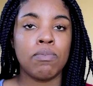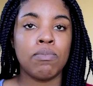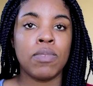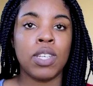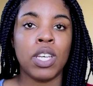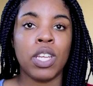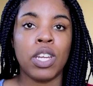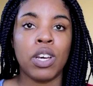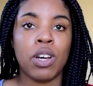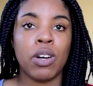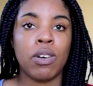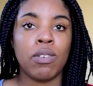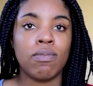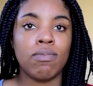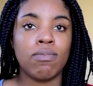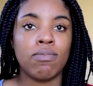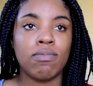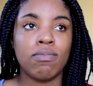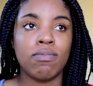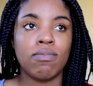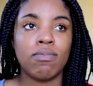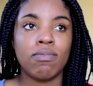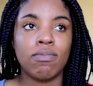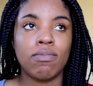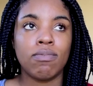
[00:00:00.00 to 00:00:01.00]
you know,
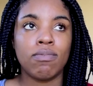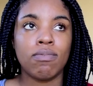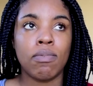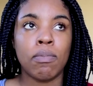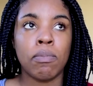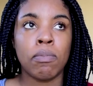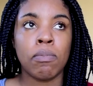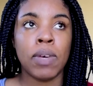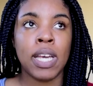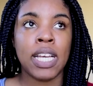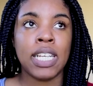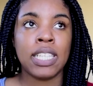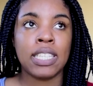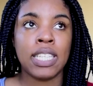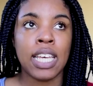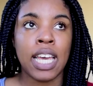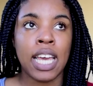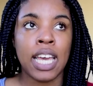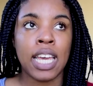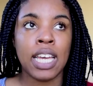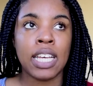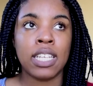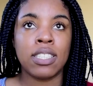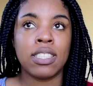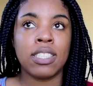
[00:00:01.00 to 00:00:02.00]

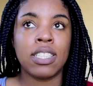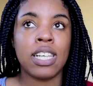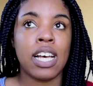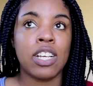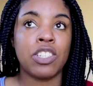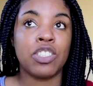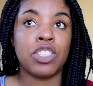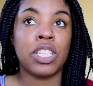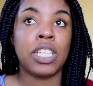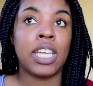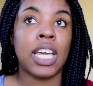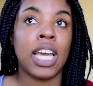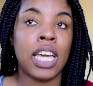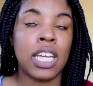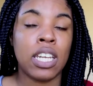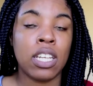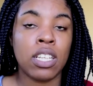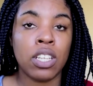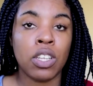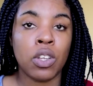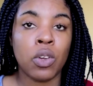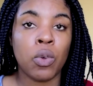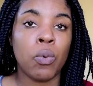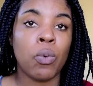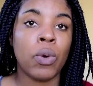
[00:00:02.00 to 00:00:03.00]
maintain slash gain
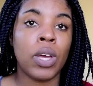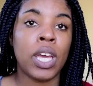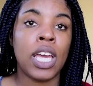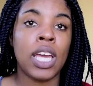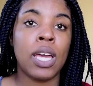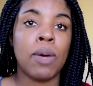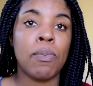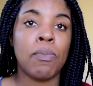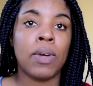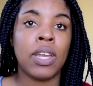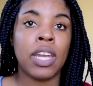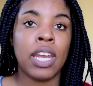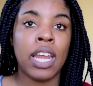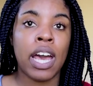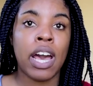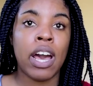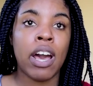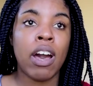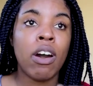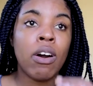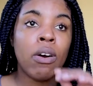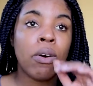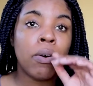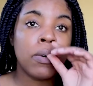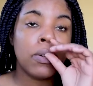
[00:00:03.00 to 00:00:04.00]
a little weight. But
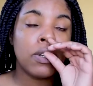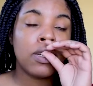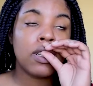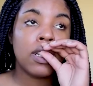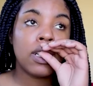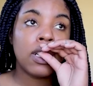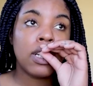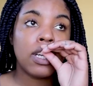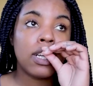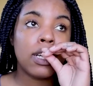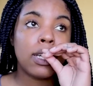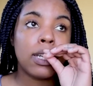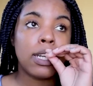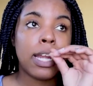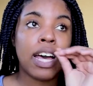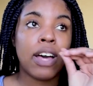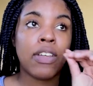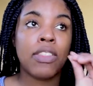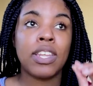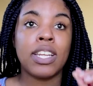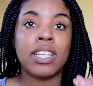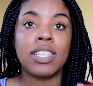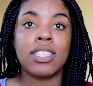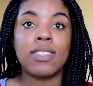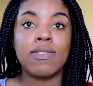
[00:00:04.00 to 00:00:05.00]
now, now
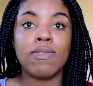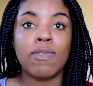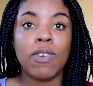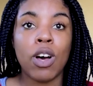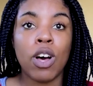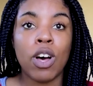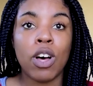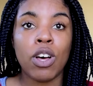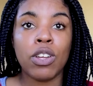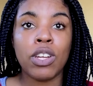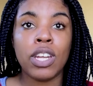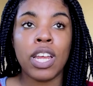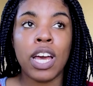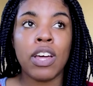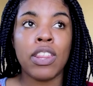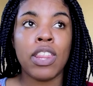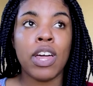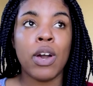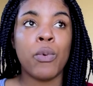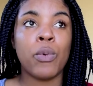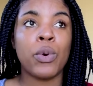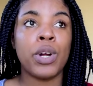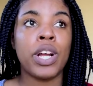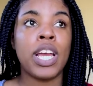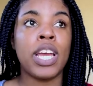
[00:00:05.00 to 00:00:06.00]
that it's fall, now
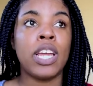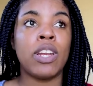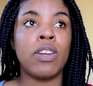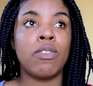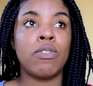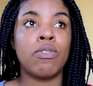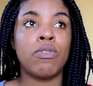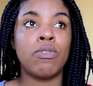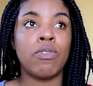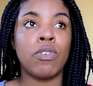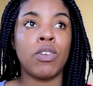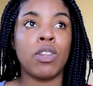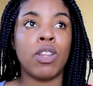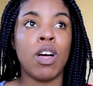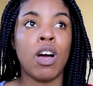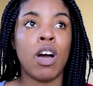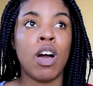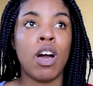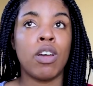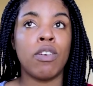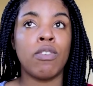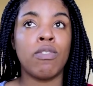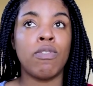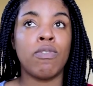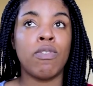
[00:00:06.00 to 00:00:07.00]
that we're in
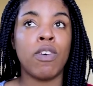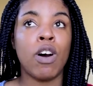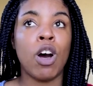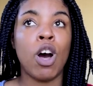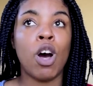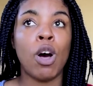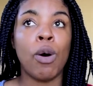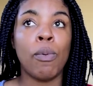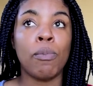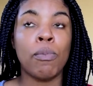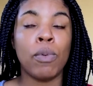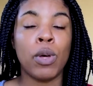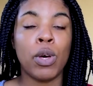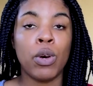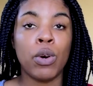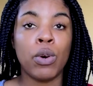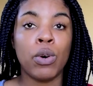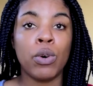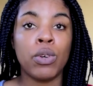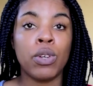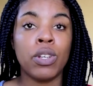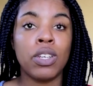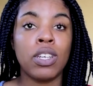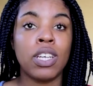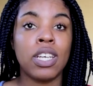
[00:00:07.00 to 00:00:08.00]
full-on fall
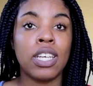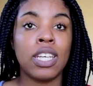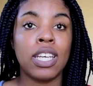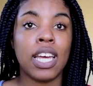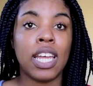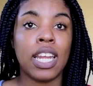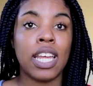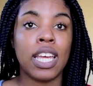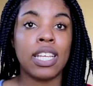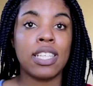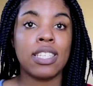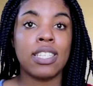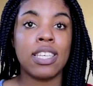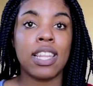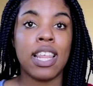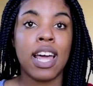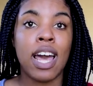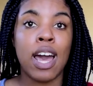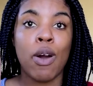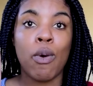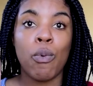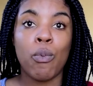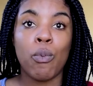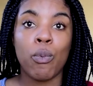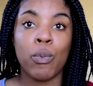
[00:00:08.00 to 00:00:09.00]
mode, getting into
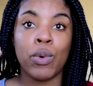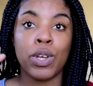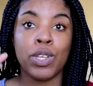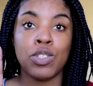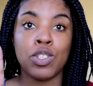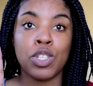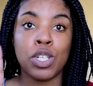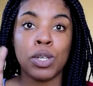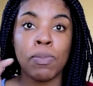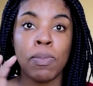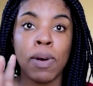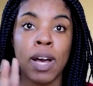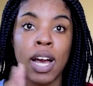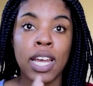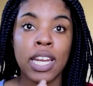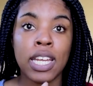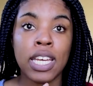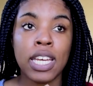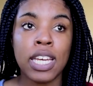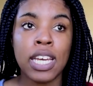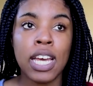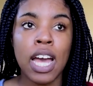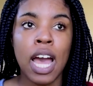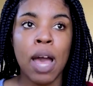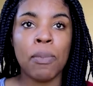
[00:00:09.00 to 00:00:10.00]
that winter
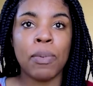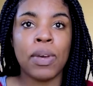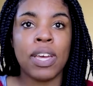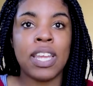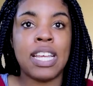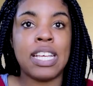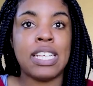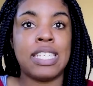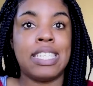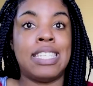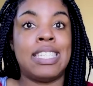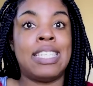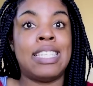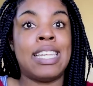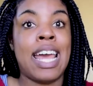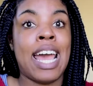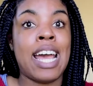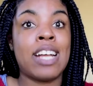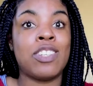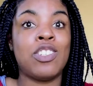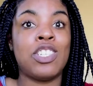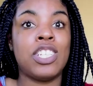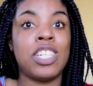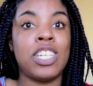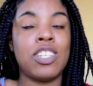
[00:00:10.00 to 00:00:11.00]
body, I'm going to
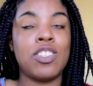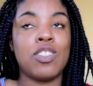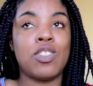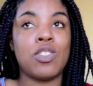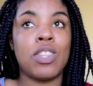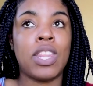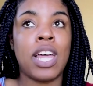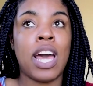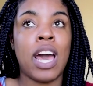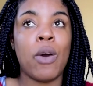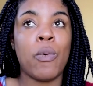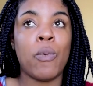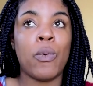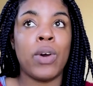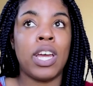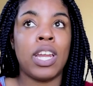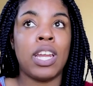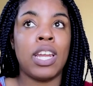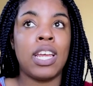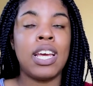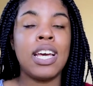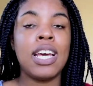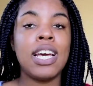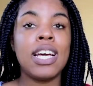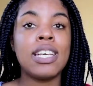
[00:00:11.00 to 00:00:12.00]
snatch it so that
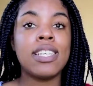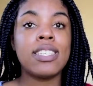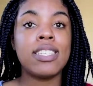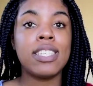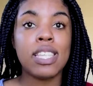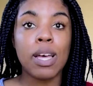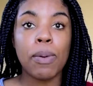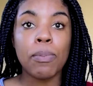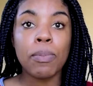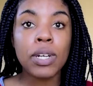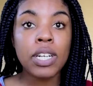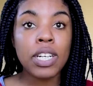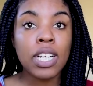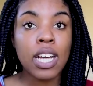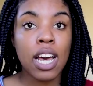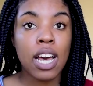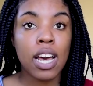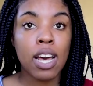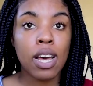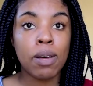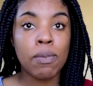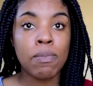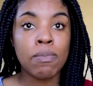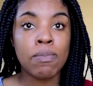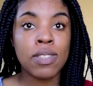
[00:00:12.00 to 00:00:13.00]
when summer
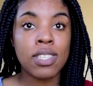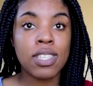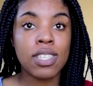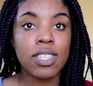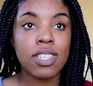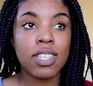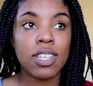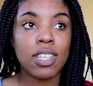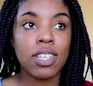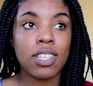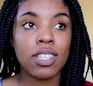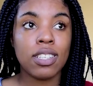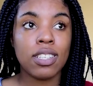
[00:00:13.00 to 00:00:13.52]
comes,